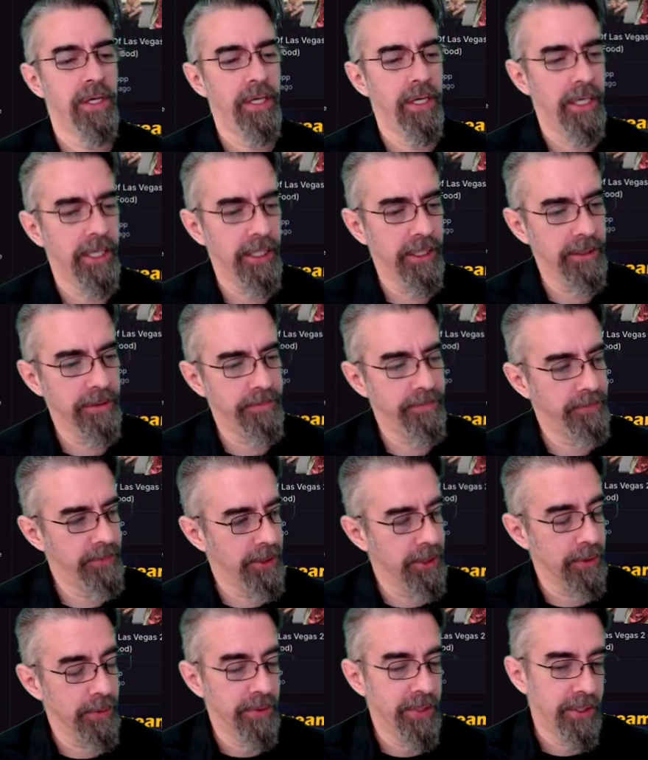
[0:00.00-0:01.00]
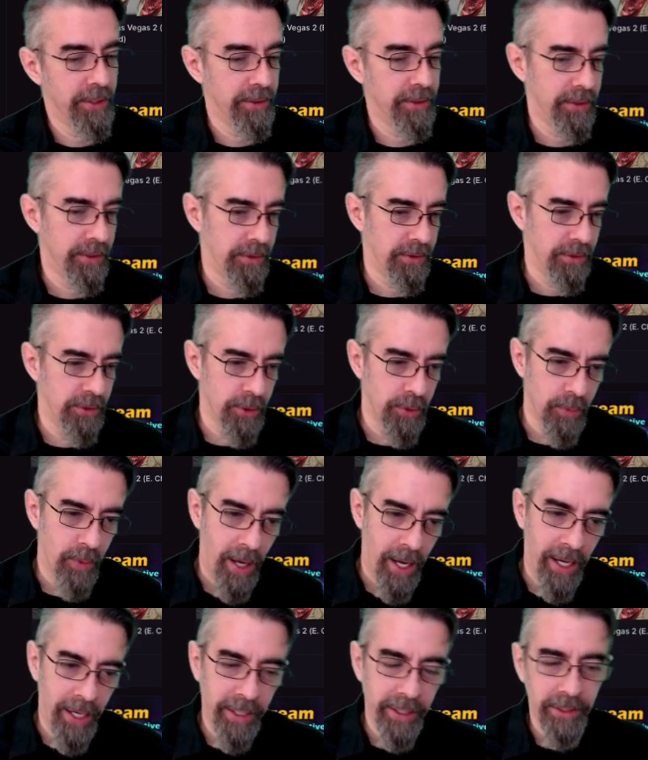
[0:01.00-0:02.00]
UI
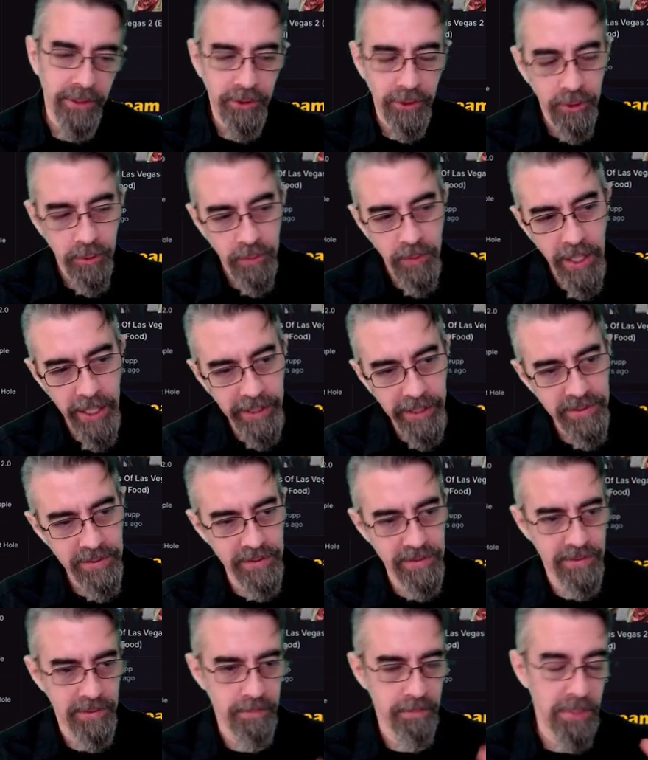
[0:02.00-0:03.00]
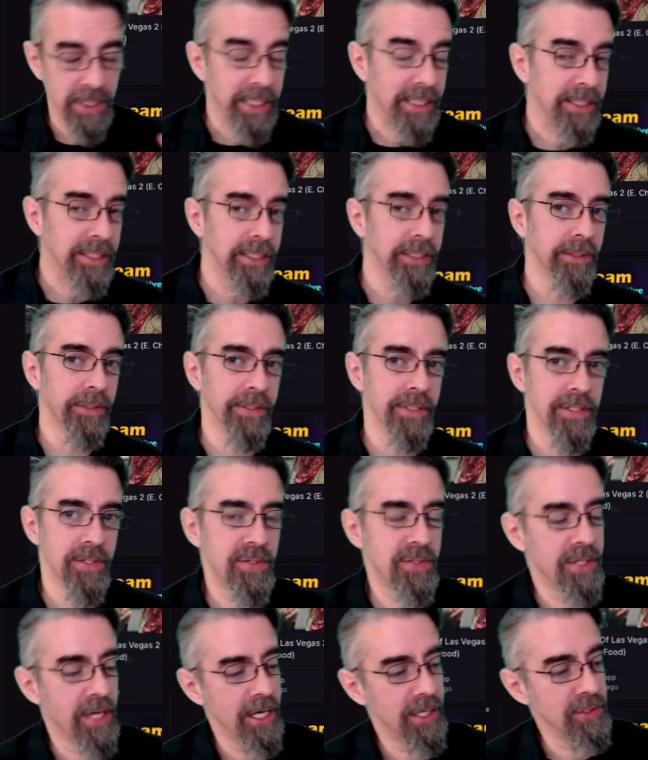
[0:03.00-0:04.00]
and UX is a big deal these
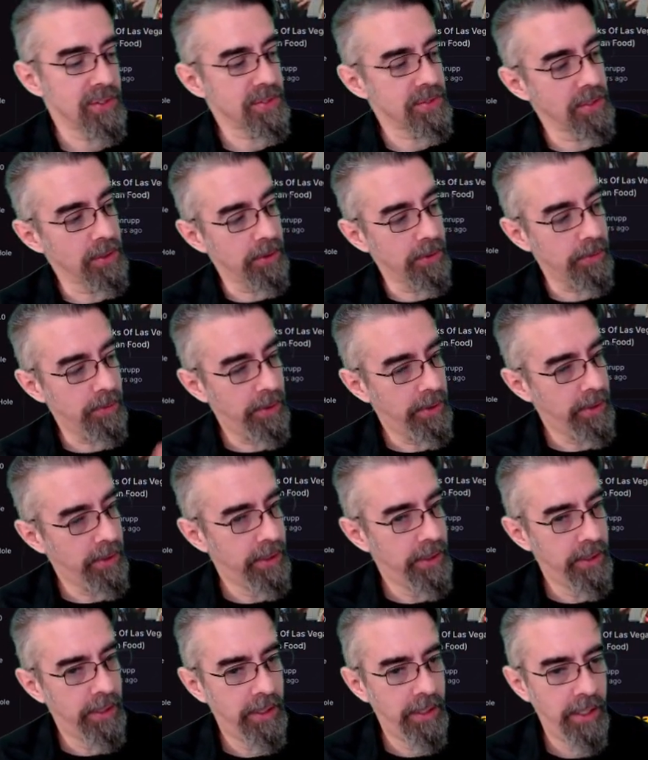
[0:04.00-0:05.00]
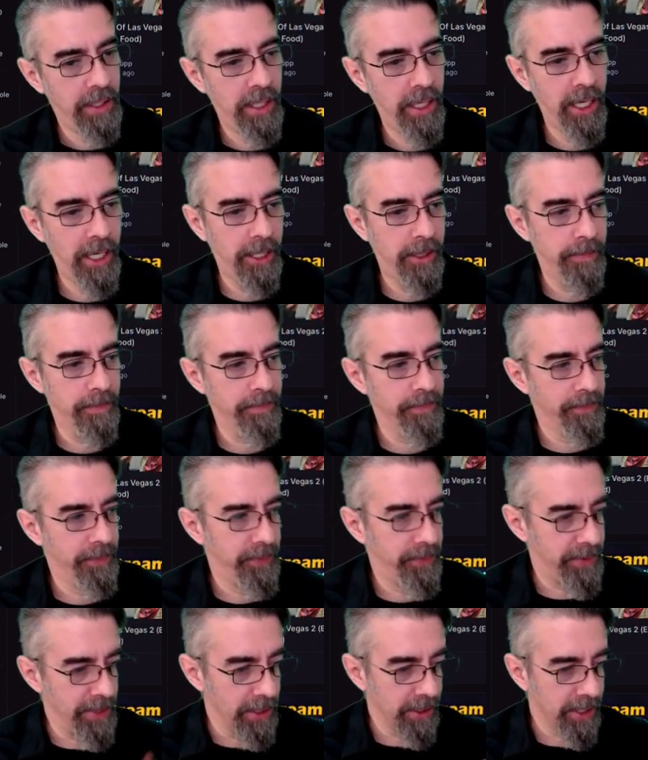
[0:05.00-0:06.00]
days, so
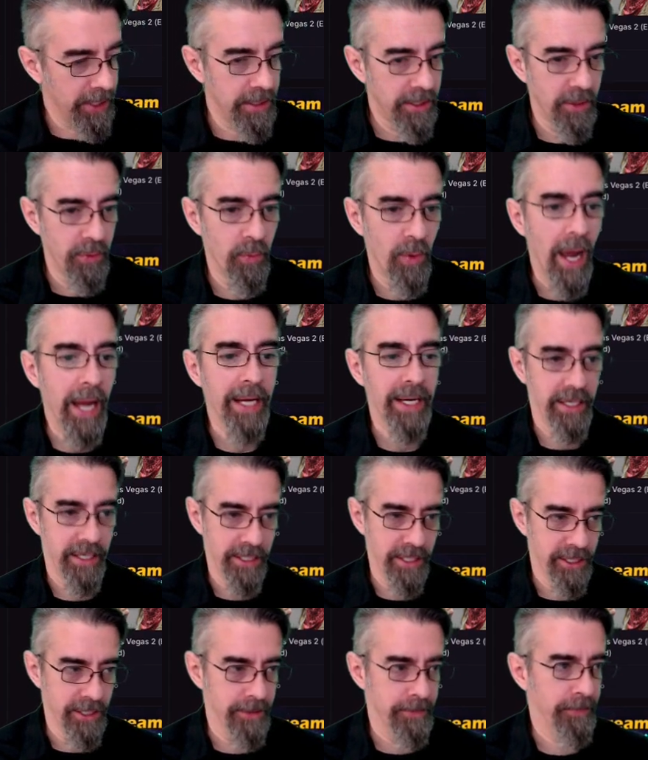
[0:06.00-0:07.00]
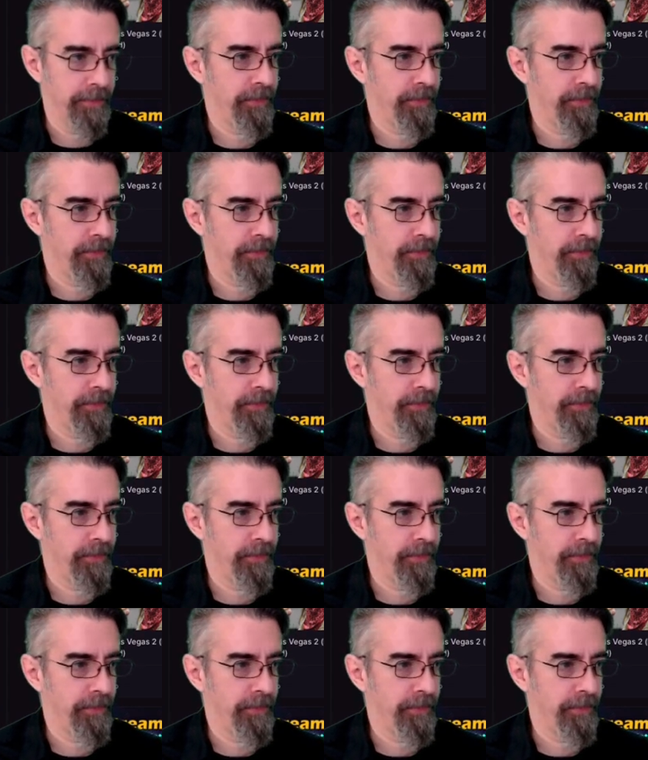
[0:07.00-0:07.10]
they're getting it right here.